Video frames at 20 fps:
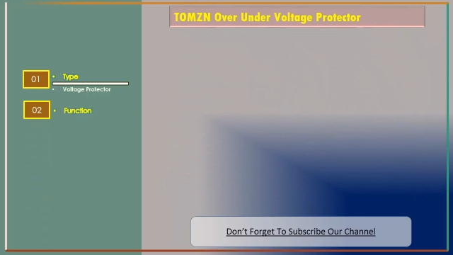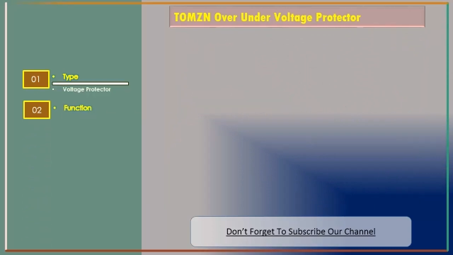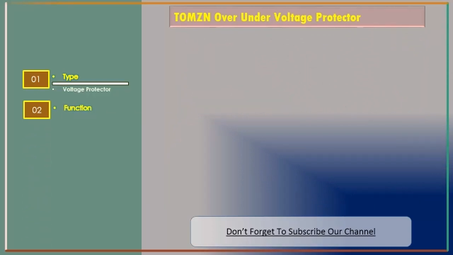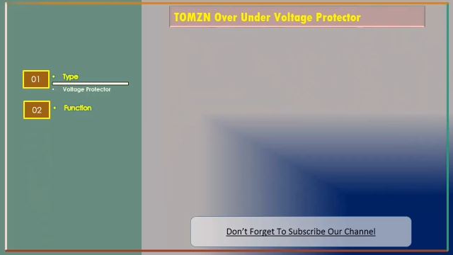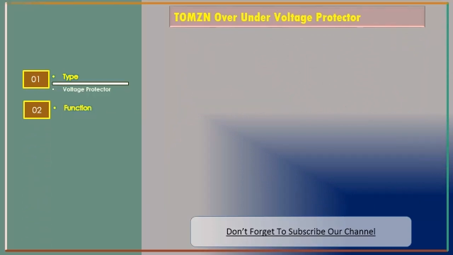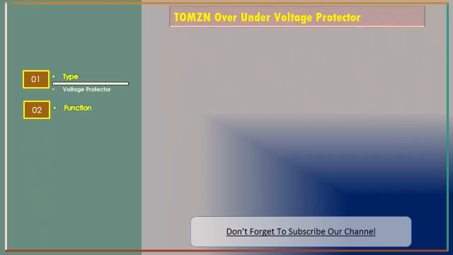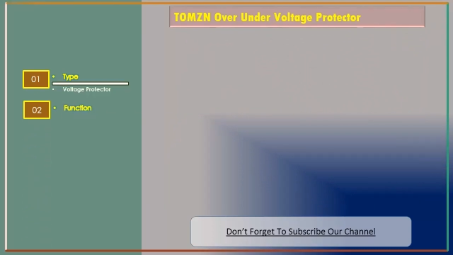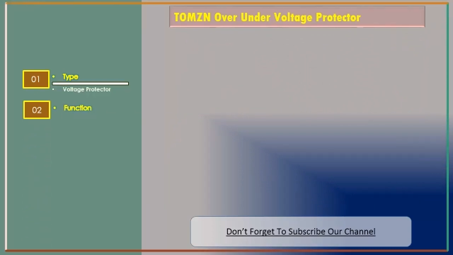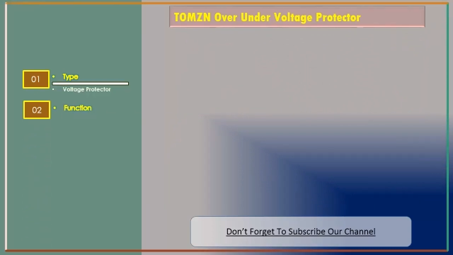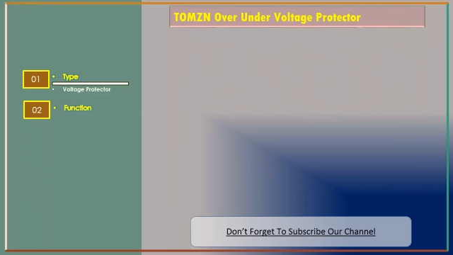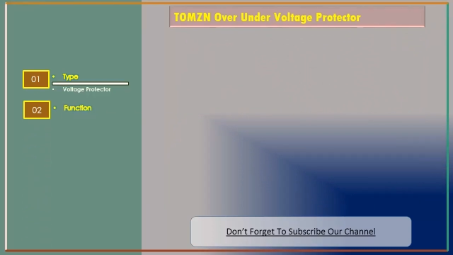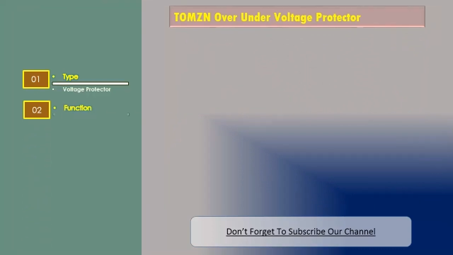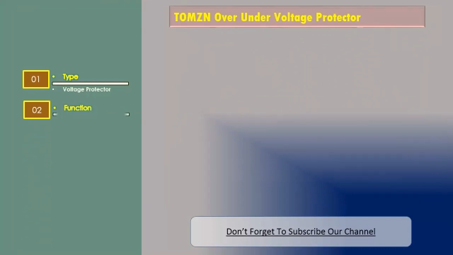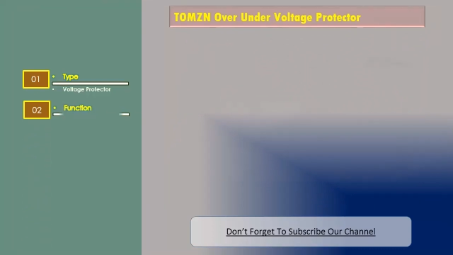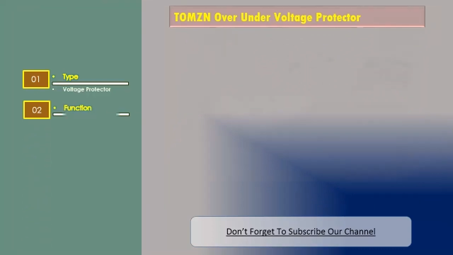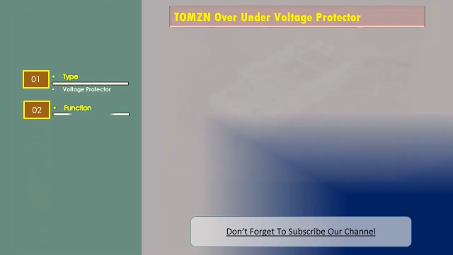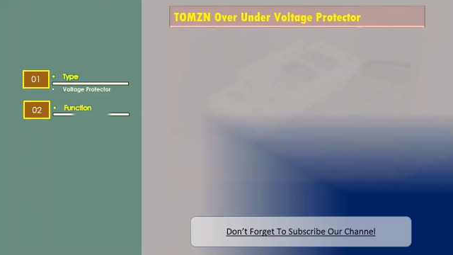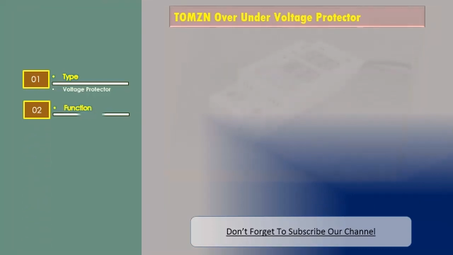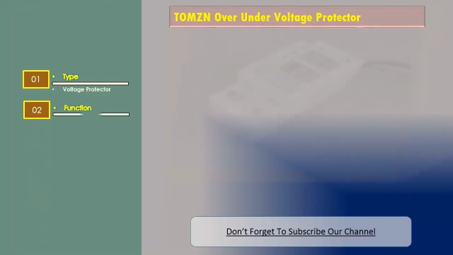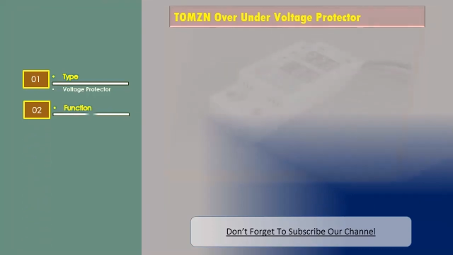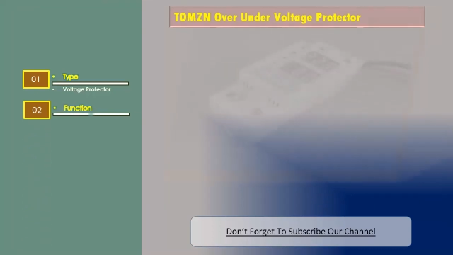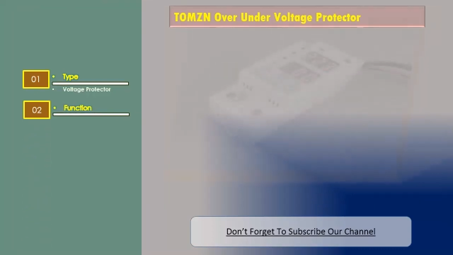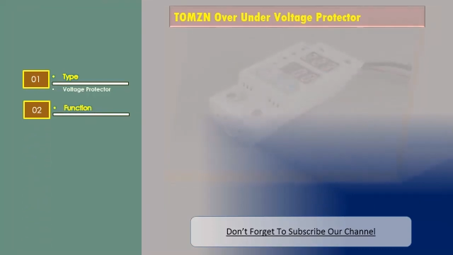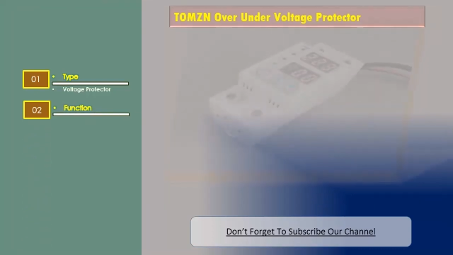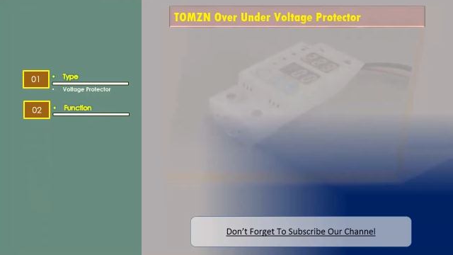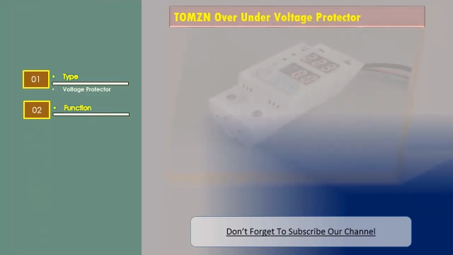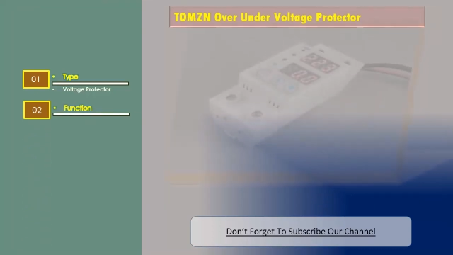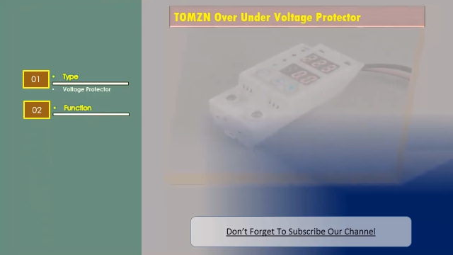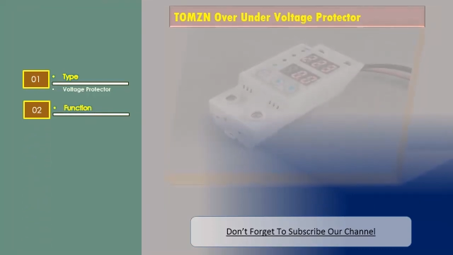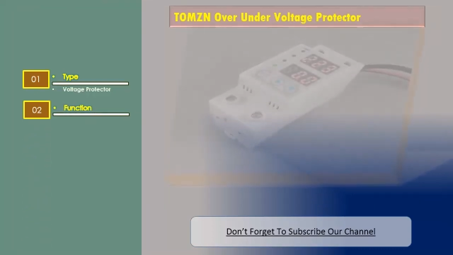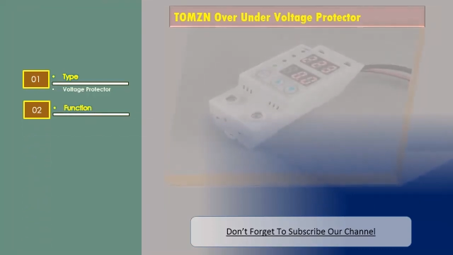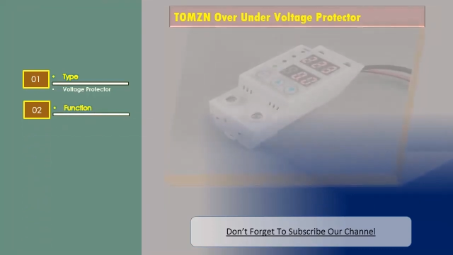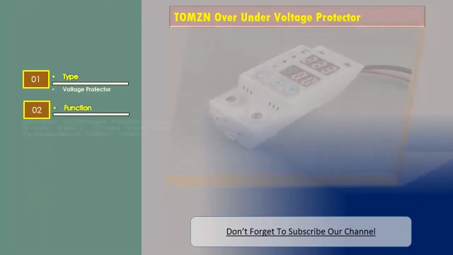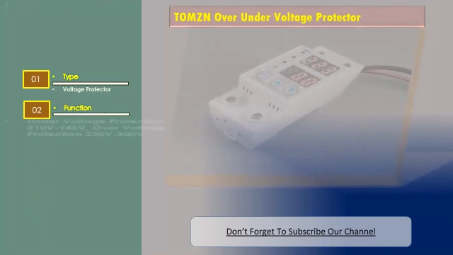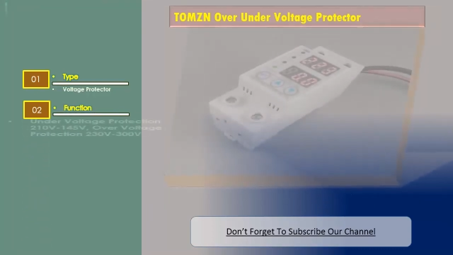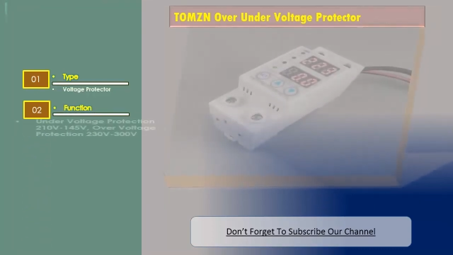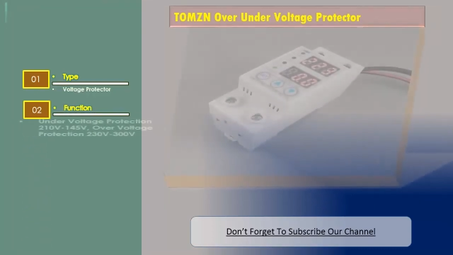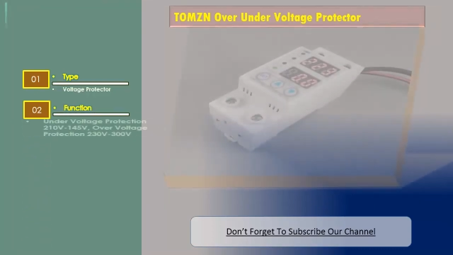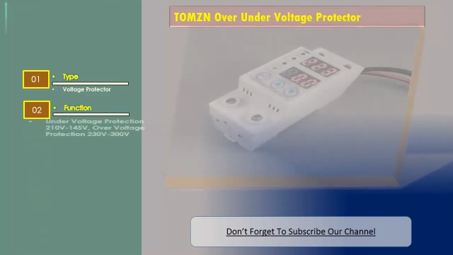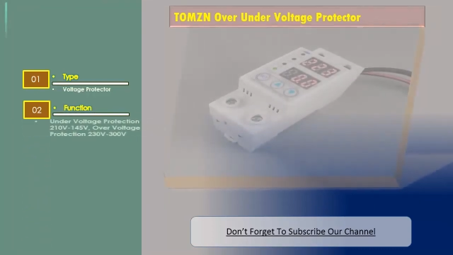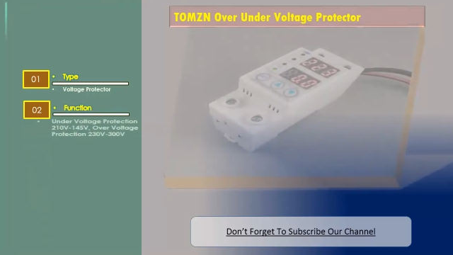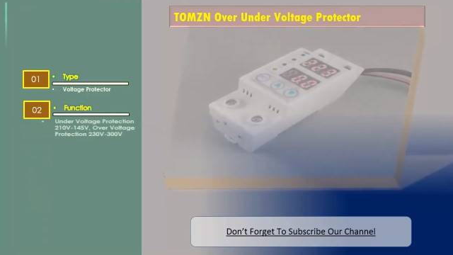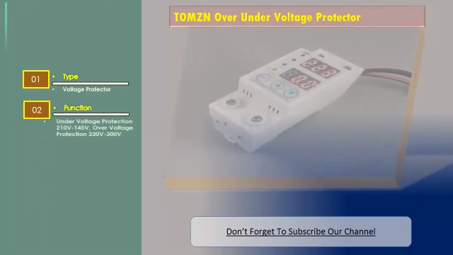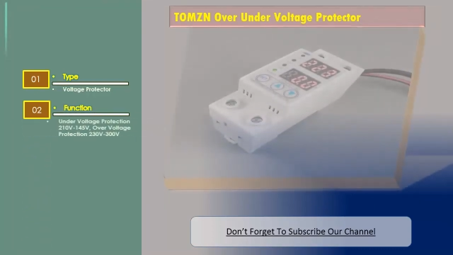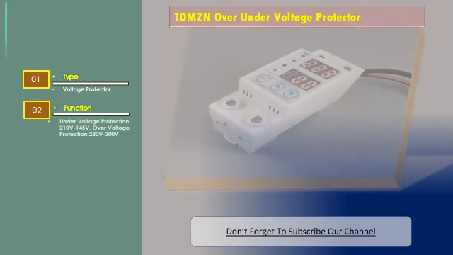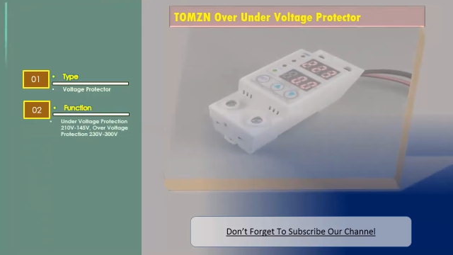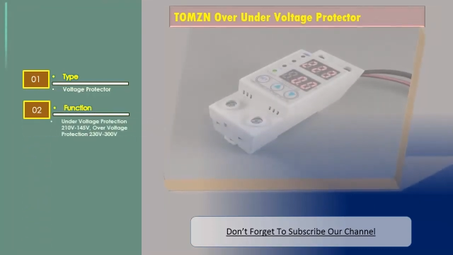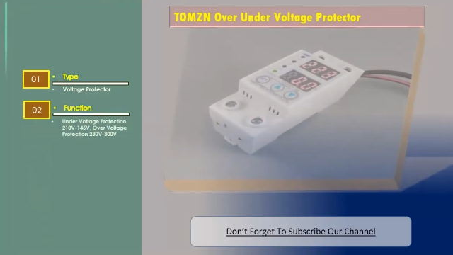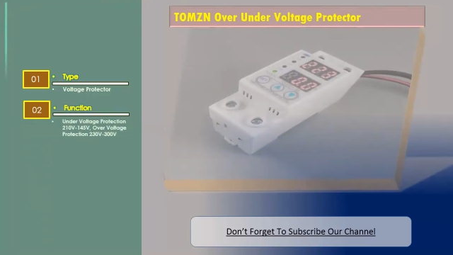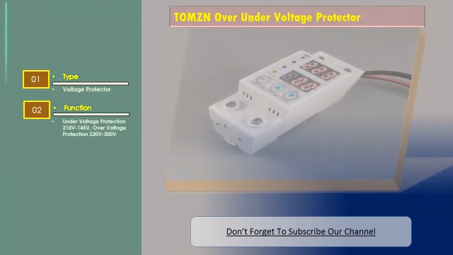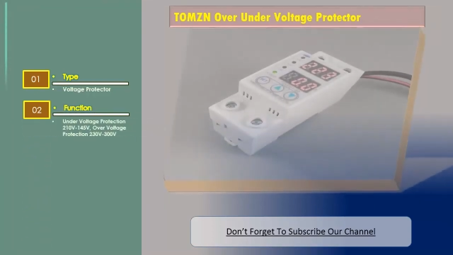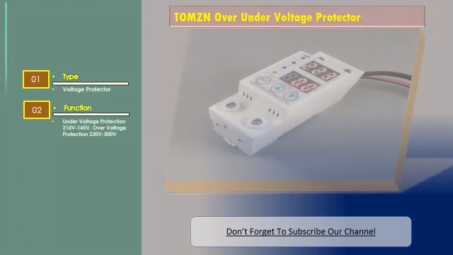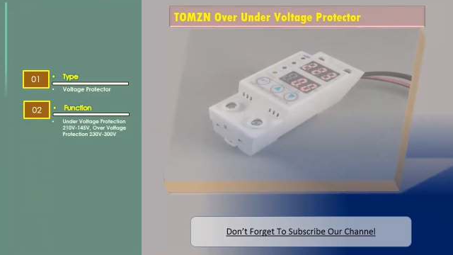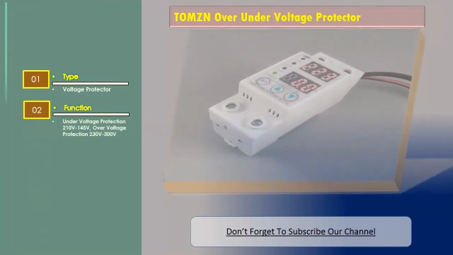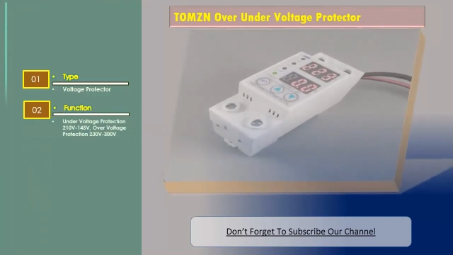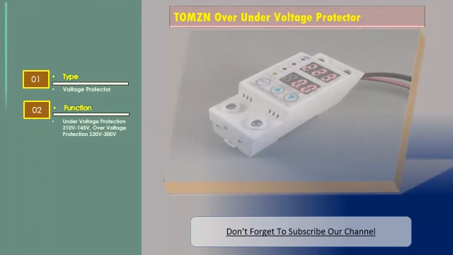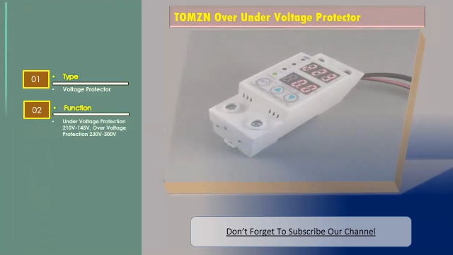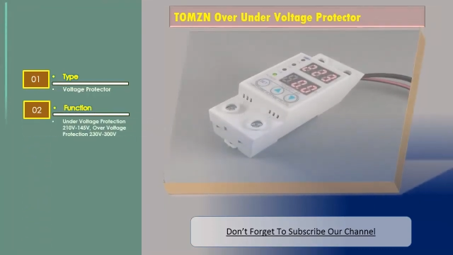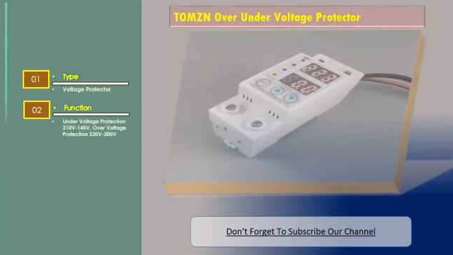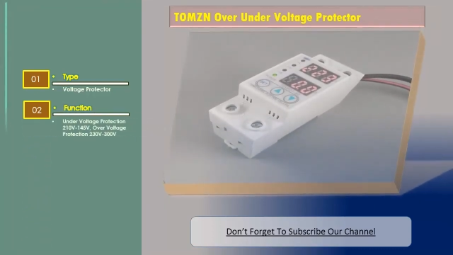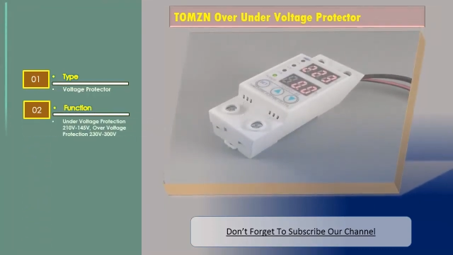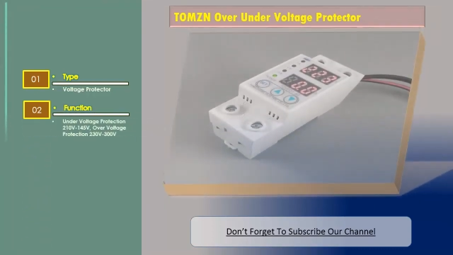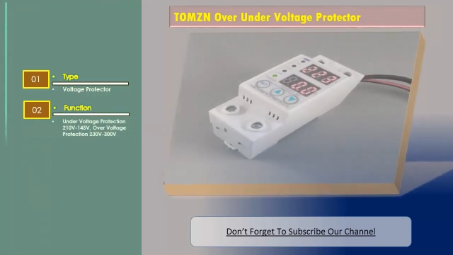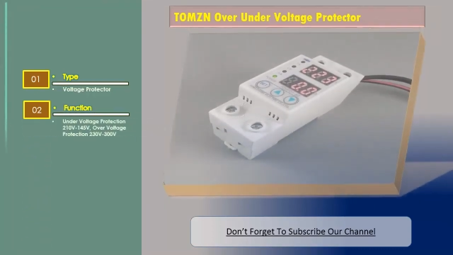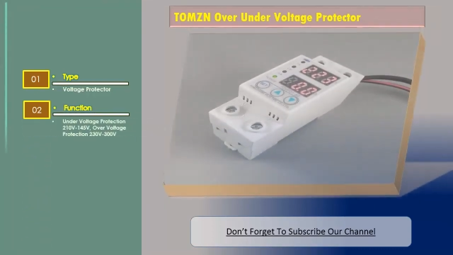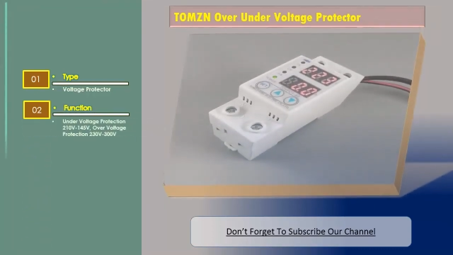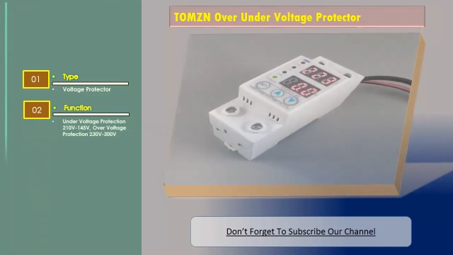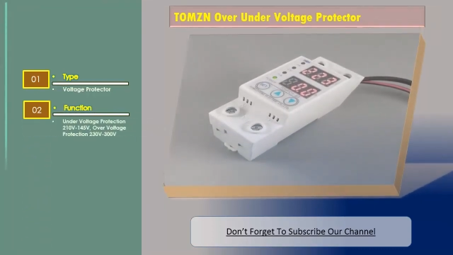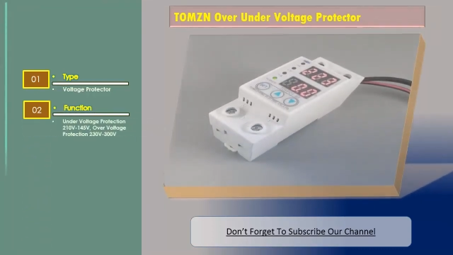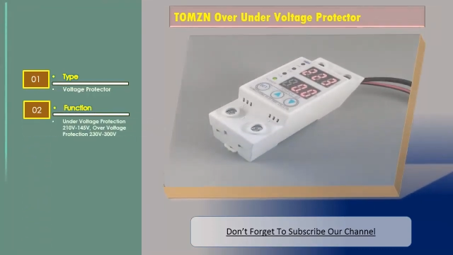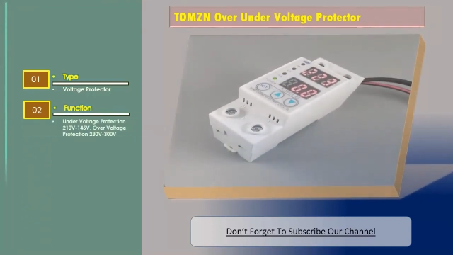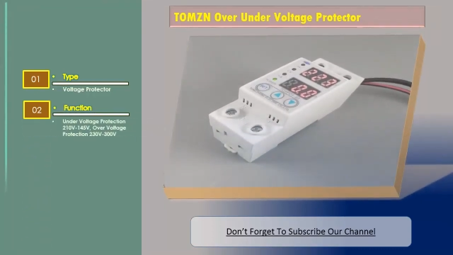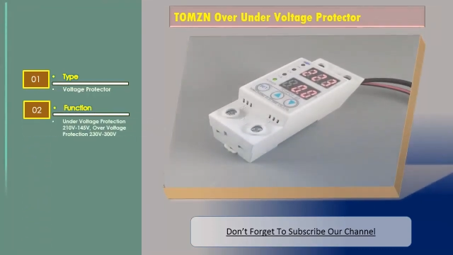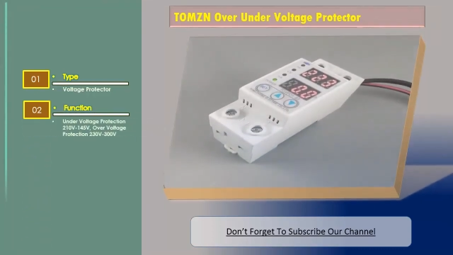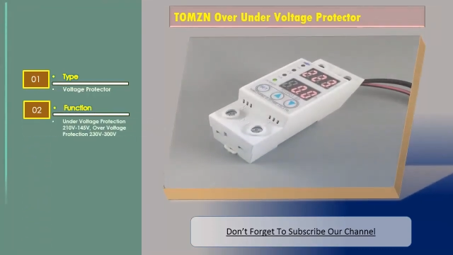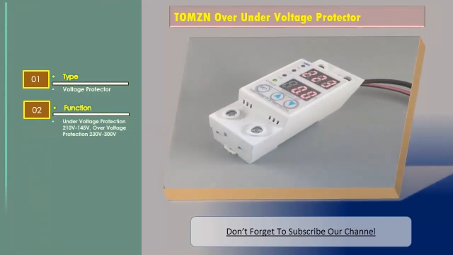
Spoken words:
(no speaker visible)